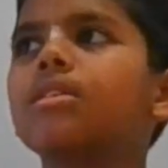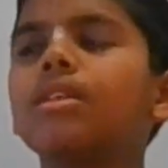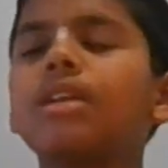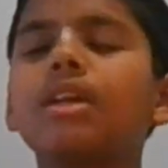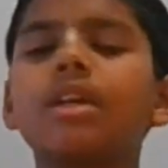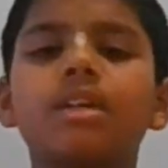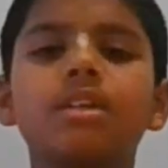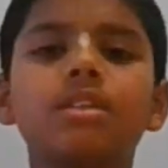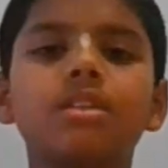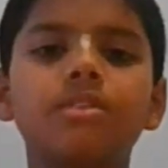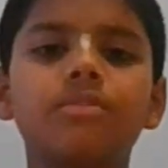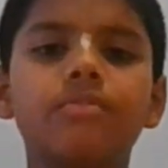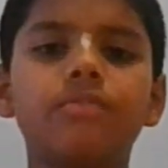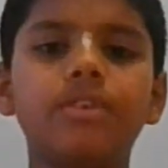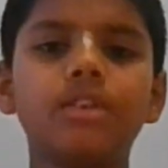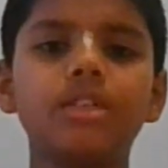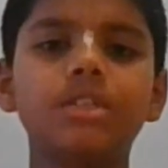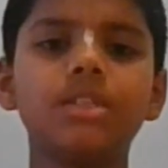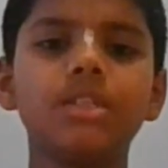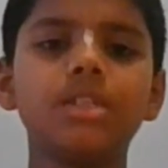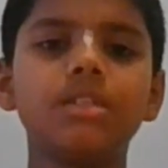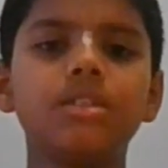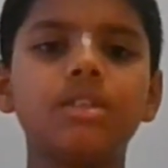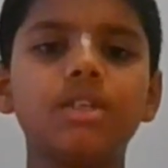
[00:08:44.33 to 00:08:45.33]
like in the
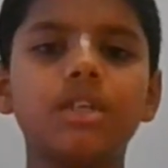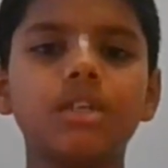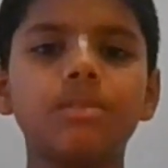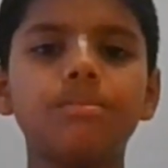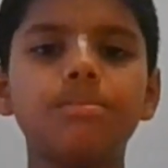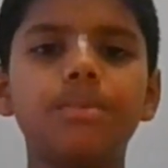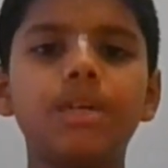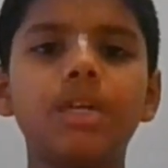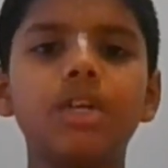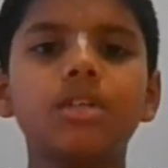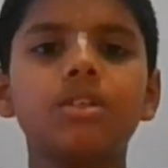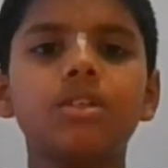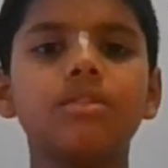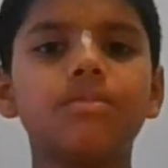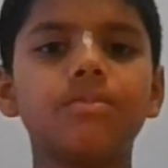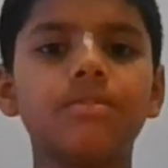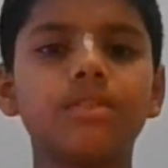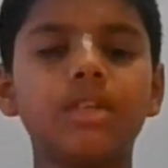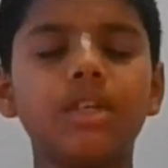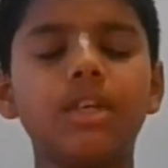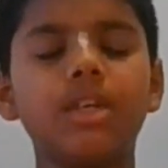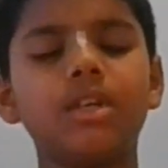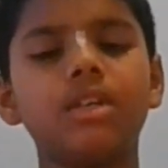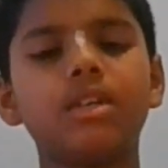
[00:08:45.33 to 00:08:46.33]
first and second part of
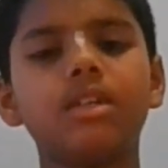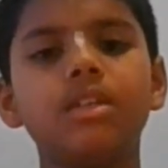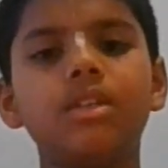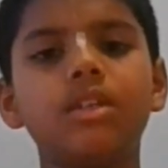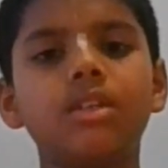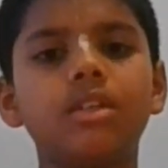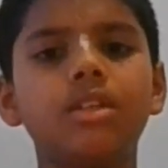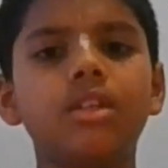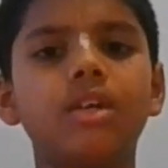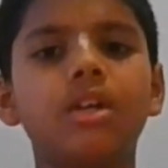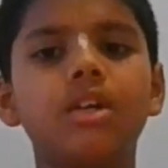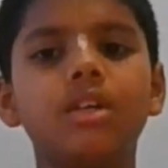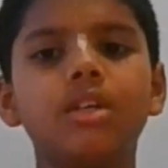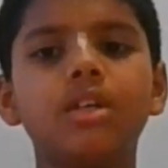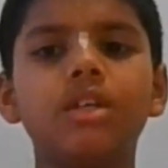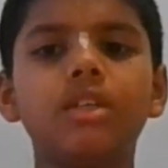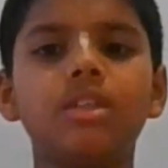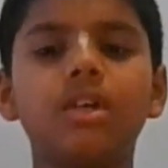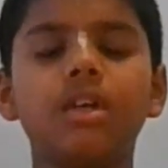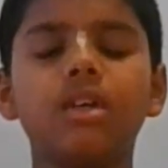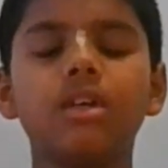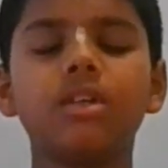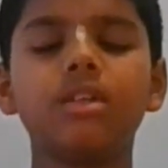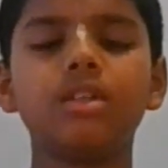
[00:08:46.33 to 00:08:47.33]
Kha Ti Ge Dha Ge
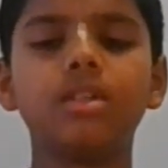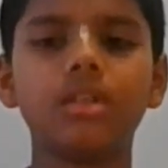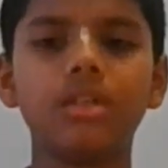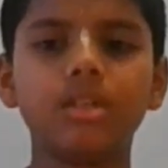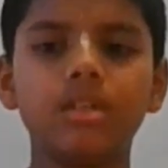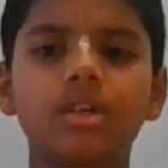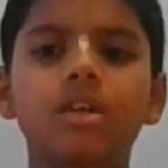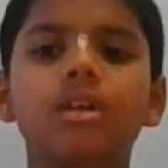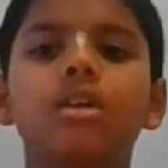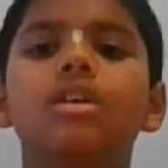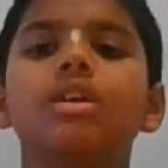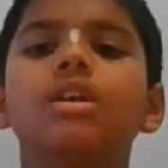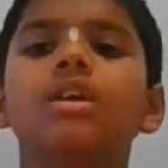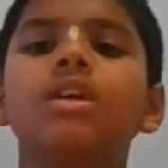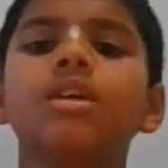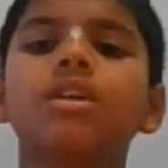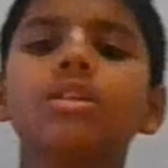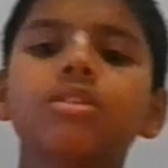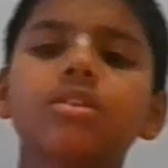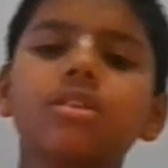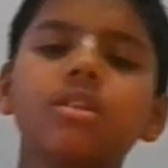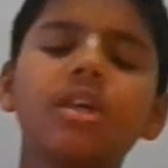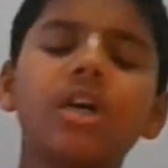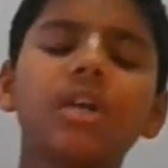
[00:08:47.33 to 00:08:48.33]
Dha Ge Dha Dha.
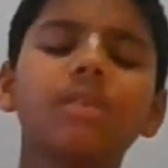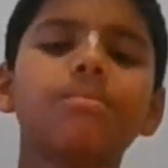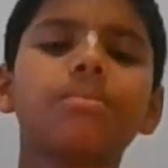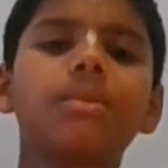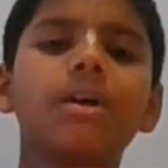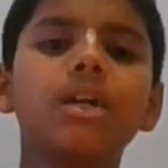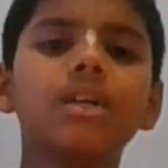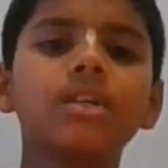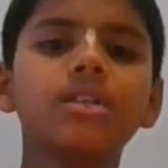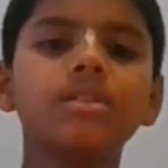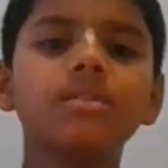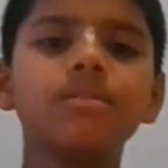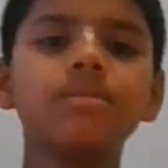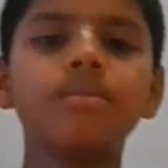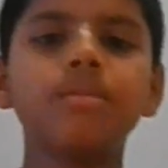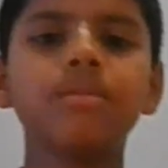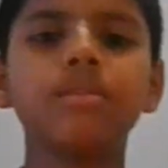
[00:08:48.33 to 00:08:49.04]
So that part,